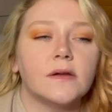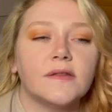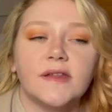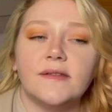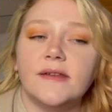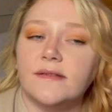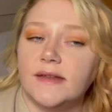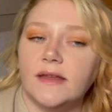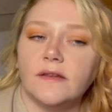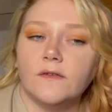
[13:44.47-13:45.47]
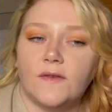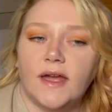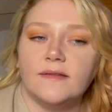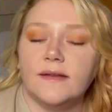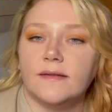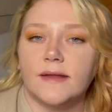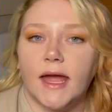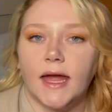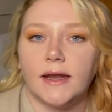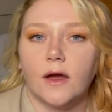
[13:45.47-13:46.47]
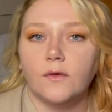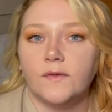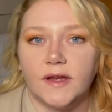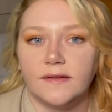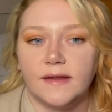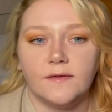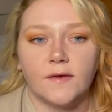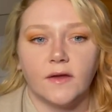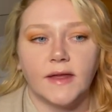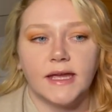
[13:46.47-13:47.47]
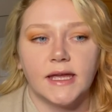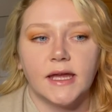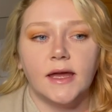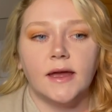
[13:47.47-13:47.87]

Since he's seen their faces and outfits, he felt like